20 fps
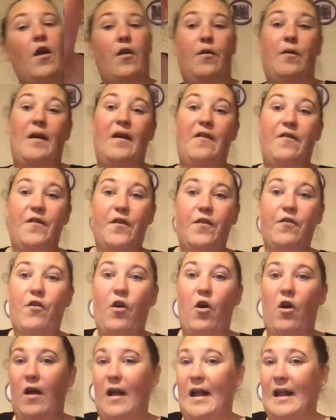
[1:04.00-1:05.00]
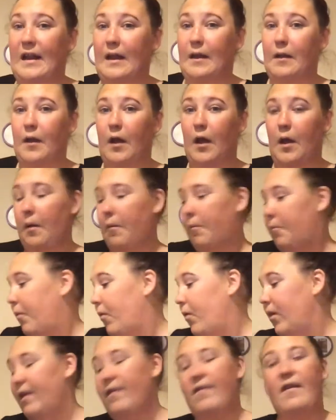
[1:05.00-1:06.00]
So if you've got any
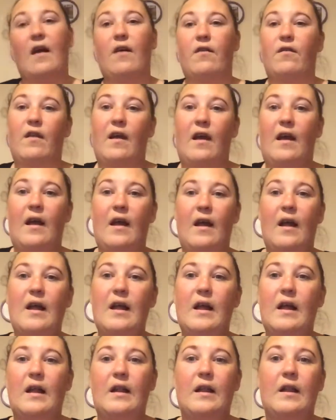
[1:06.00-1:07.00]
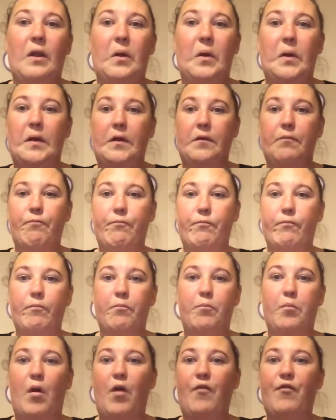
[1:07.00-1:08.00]
boys out there, like
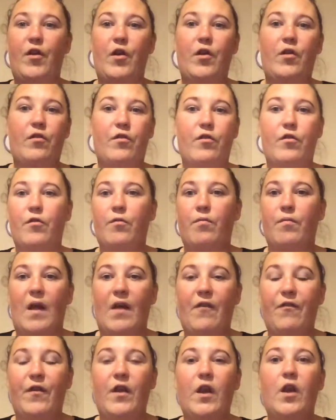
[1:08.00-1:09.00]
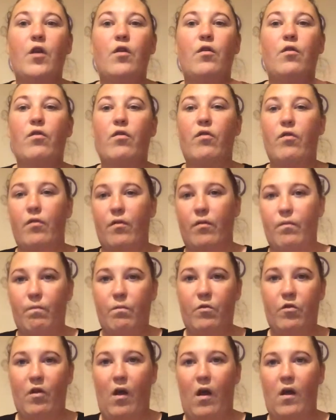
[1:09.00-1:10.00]
brothers, nephews,
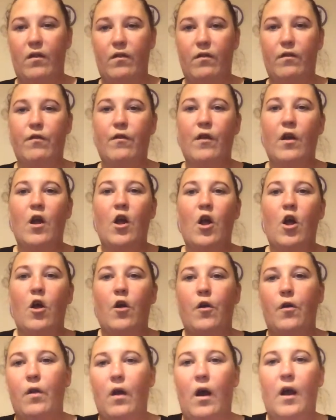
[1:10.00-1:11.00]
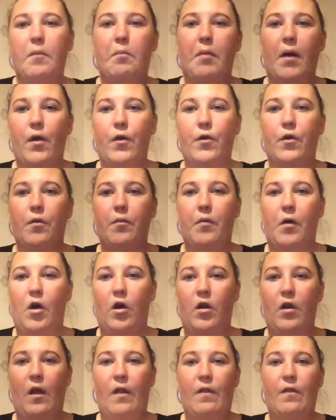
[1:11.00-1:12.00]
sons, who like
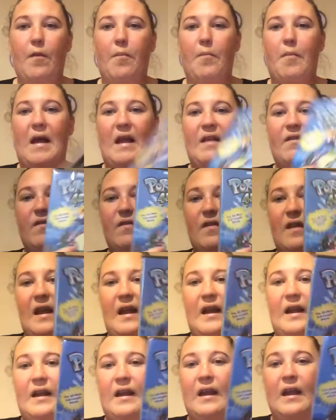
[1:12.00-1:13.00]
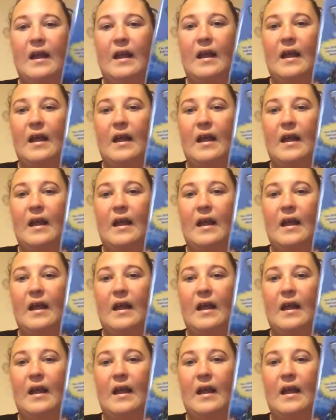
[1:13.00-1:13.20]
Pokemon, the best thing